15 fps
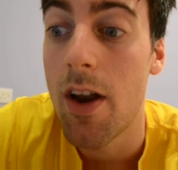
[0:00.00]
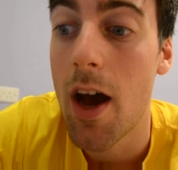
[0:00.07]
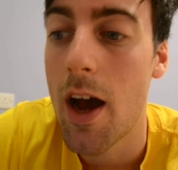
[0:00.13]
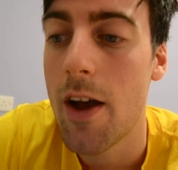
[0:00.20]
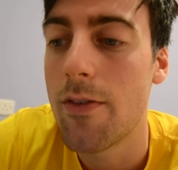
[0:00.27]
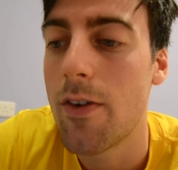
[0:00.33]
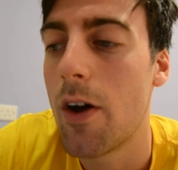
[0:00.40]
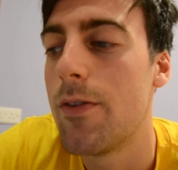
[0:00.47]

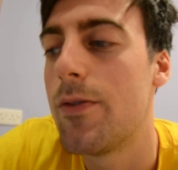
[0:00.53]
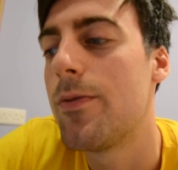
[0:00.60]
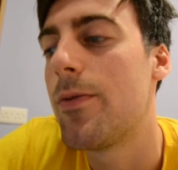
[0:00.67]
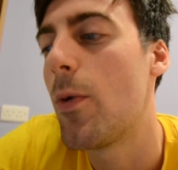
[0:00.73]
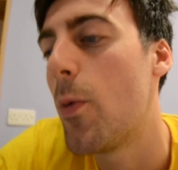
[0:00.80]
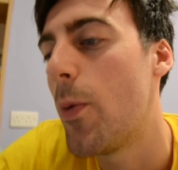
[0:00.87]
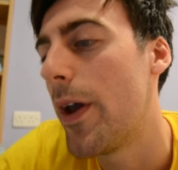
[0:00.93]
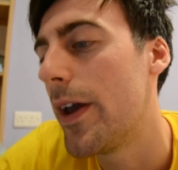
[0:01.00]
I've
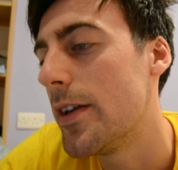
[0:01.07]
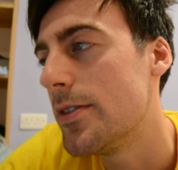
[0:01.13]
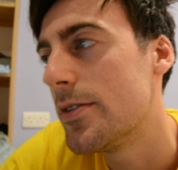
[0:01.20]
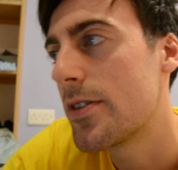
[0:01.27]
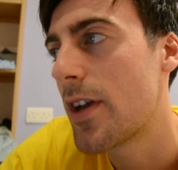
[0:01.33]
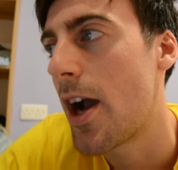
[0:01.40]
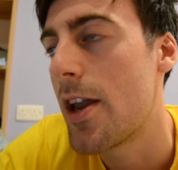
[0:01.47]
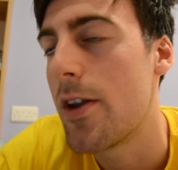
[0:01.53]

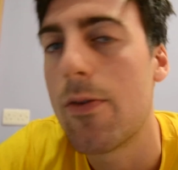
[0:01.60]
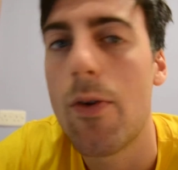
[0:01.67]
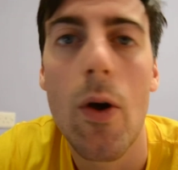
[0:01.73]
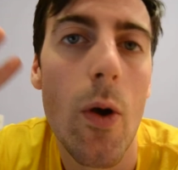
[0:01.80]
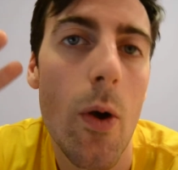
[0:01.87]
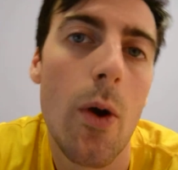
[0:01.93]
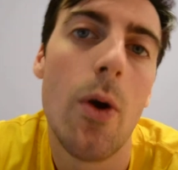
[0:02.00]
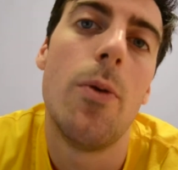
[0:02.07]
always kind of
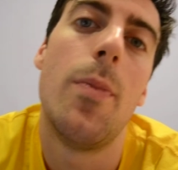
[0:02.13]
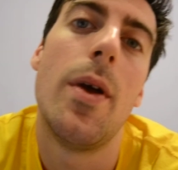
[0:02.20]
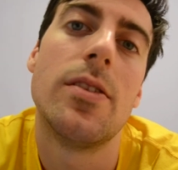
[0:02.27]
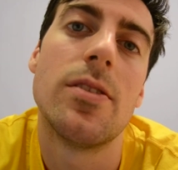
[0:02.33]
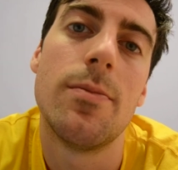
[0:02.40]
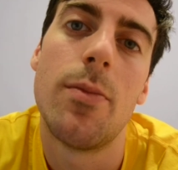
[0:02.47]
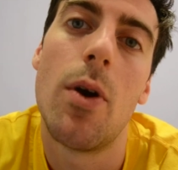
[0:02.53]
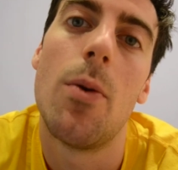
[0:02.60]
heard
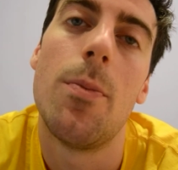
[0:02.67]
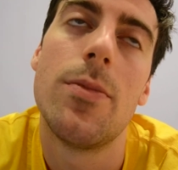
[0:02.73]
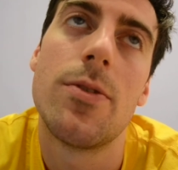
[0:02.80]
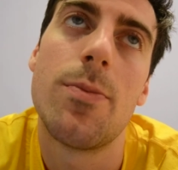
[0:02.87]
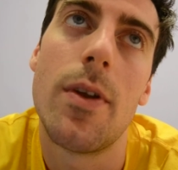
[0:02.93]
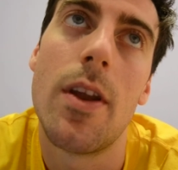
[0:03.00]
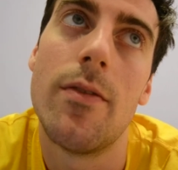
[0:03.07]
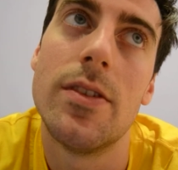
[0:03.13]
bits and bobs,
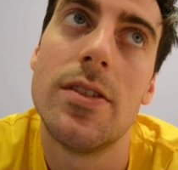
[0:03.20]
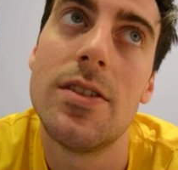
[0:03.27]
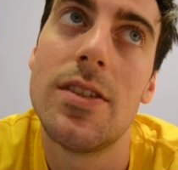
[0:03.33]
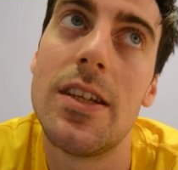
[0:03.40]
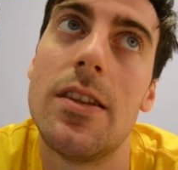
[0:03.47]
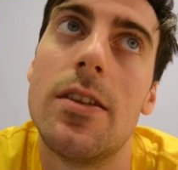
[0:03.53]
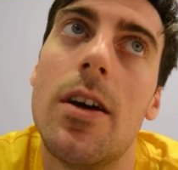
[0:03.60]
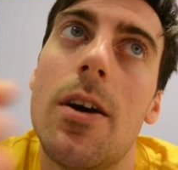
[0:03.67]
but never
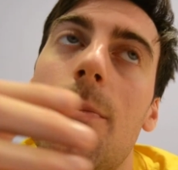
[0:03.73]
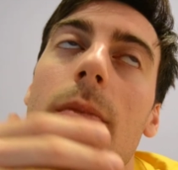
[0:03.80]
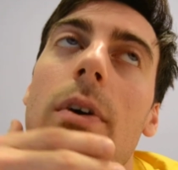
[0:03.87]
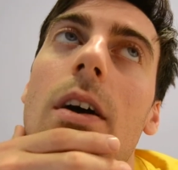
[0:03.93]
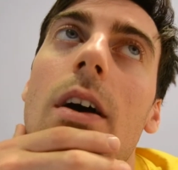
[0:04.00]
seen them